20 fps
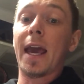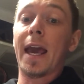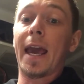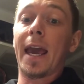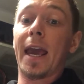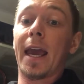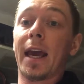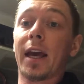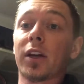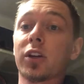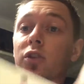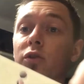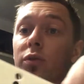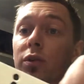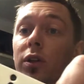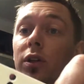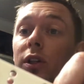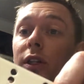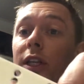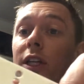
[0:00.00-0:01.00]
and
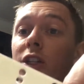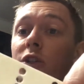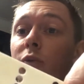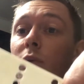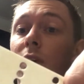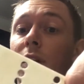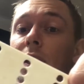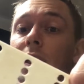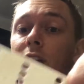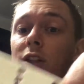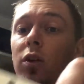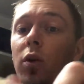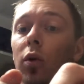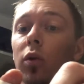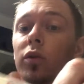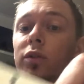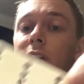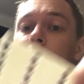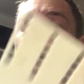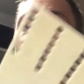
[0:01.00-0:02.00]
drill each one of these
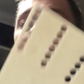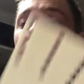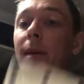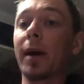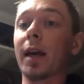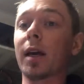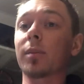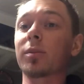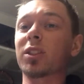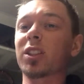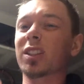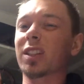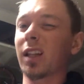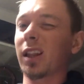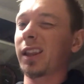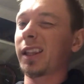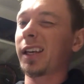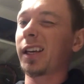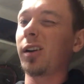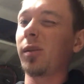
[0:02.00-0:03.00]
holes out and make them just a
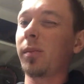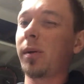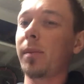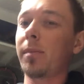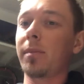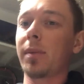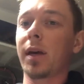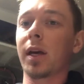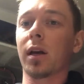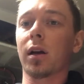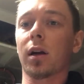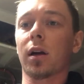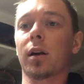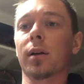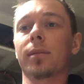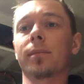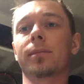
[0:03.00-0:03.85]
little bit bigger.